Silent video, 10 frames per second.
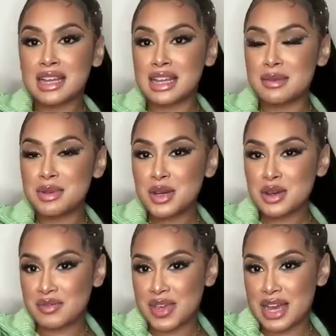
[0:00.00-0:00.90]
let me know
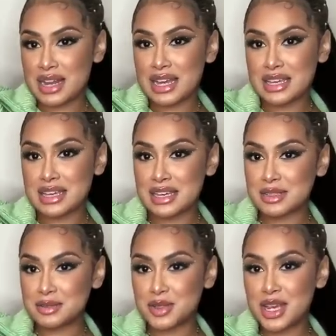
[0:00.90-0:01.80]
if y'all like
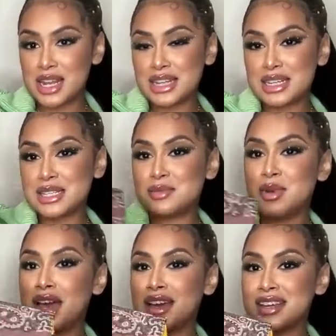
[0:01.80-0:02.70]
it. Do y'all like this
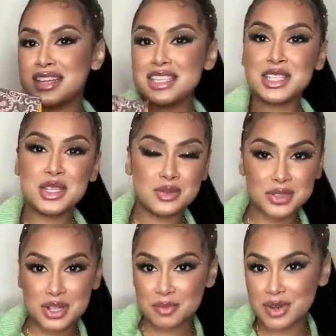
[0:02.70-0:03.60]
bag? It's
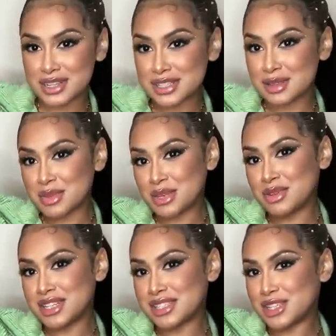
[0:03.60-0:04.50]
huge compared to me,
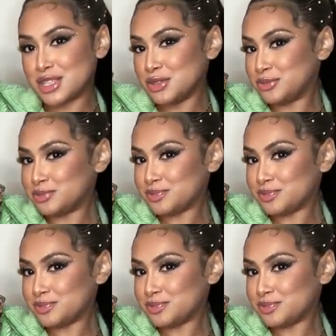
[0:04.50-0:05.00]
but it's cute.